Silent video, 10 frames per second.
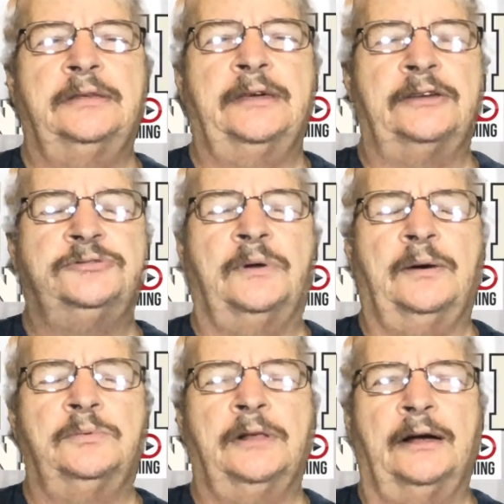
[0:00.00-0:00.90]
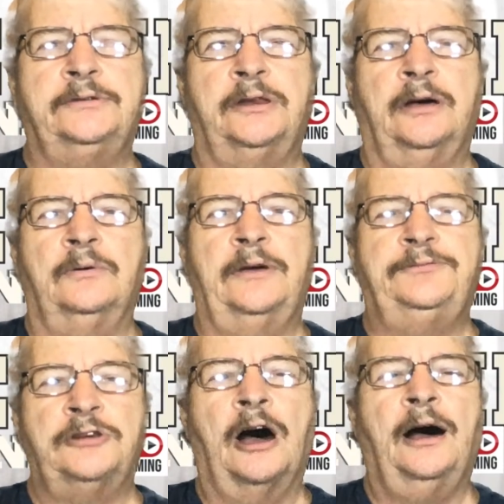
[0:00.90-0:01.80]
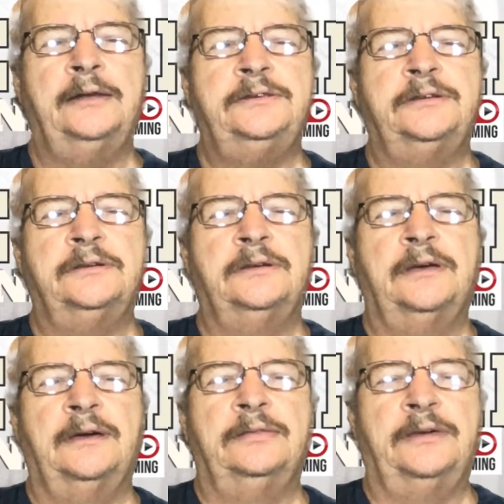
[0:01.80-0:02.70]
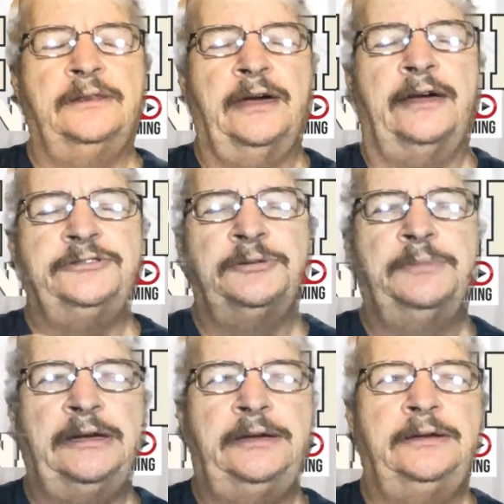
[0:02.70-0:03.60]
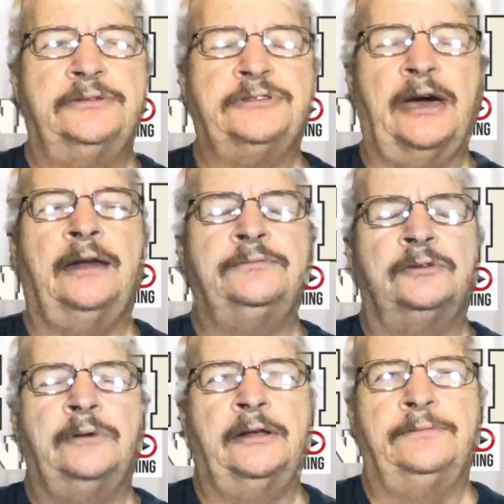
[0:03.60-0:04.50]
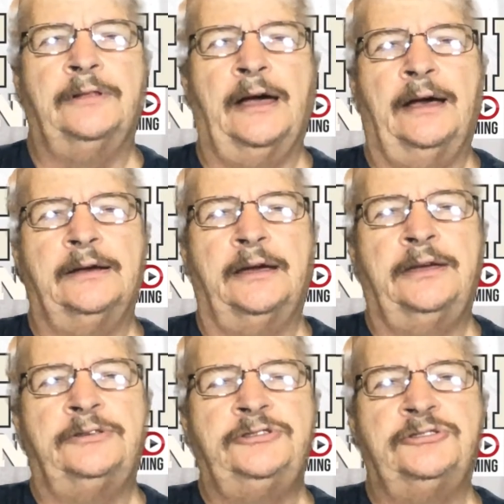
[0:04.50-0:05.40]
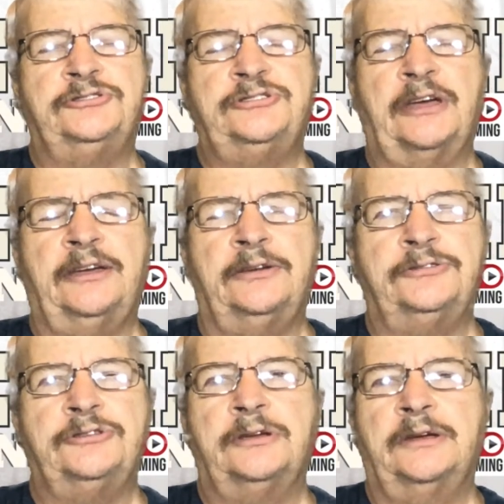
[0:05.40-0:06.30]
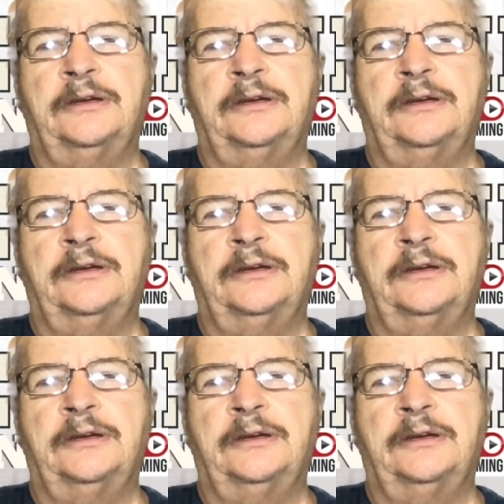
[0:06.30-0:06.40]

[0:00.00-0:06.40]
That's what I would like to know. If not, then that to me is kind of a red flag. It just says